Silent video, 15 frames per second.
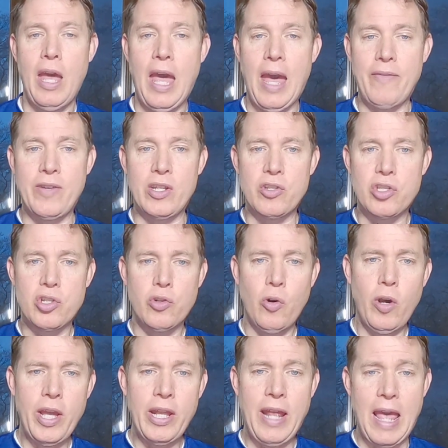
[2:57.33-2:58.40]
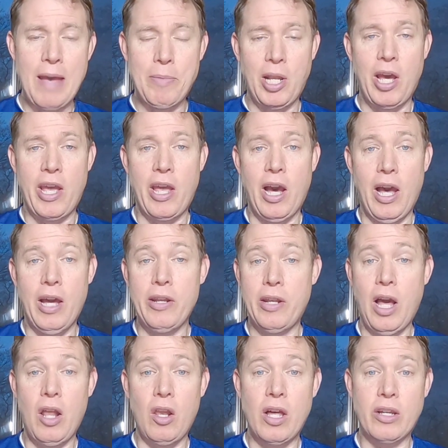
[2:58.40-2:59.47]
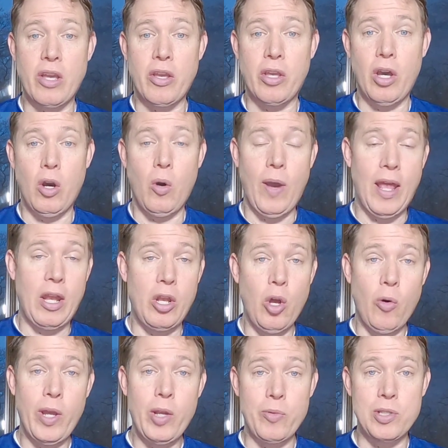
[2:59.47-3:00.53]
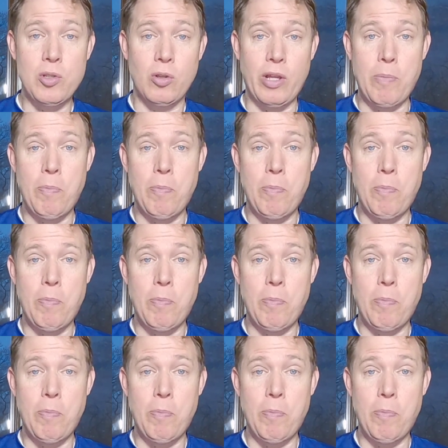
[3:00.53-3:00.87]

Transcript: Having destroyed Amalickiah not long ago, and knowing it was only